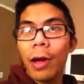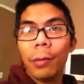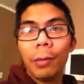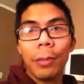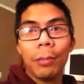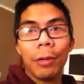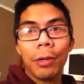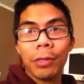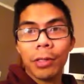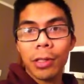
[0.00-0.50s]
I'll
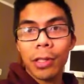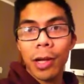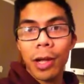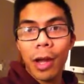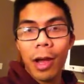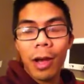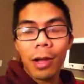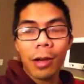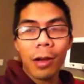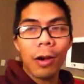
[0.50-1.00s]
be posting it
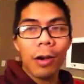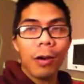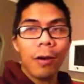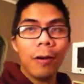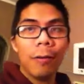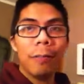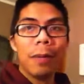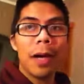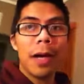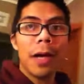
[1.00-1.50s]
on
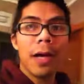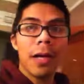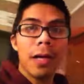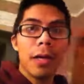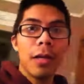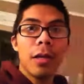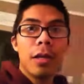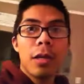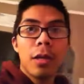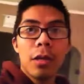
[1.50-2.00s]
all
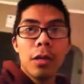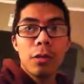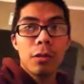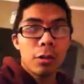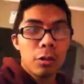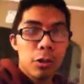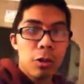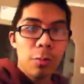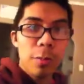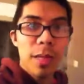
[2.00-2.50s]
my
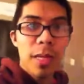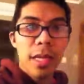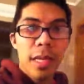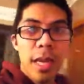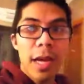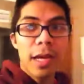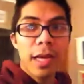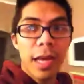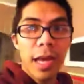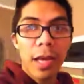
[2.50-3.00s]
social
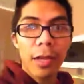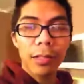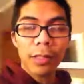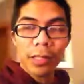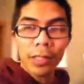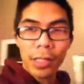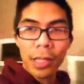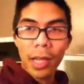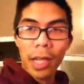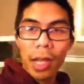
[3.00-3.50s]
media
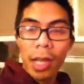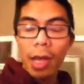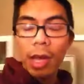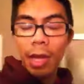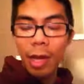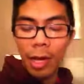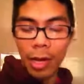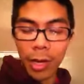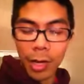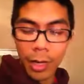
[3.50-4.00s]
accounts,
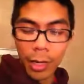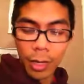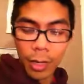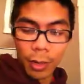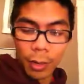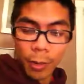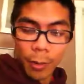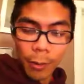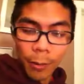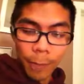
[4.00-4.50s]
and
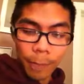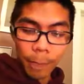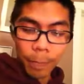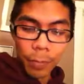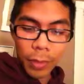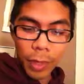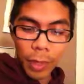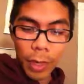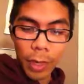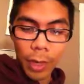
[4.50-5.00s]

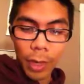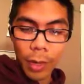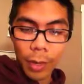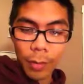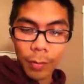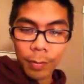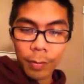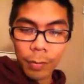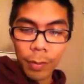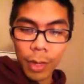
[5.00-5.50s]

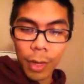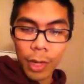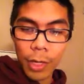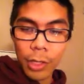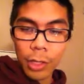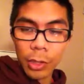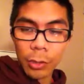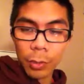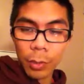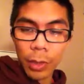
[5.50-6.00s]
um, I
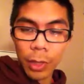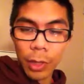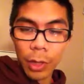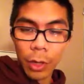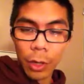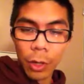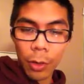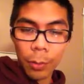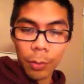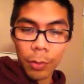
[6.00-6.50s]
just really
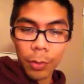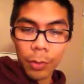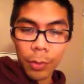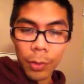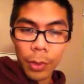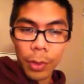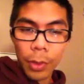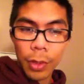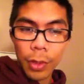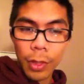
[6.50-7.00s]
hope
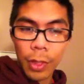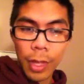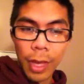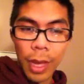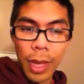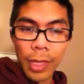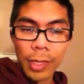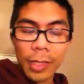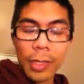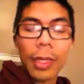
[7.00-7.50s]

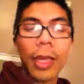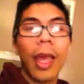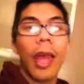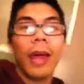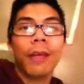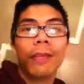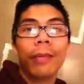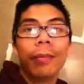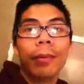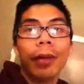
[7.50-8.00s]
that
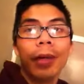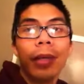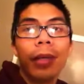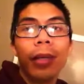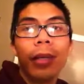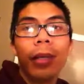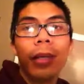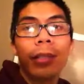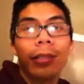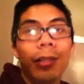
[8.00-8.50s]
everybody
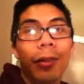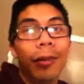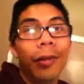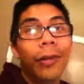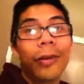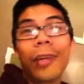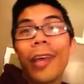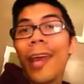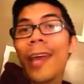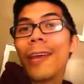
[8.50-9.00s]
is doing
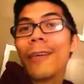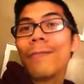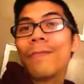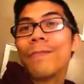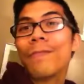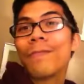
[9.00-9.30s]
okay.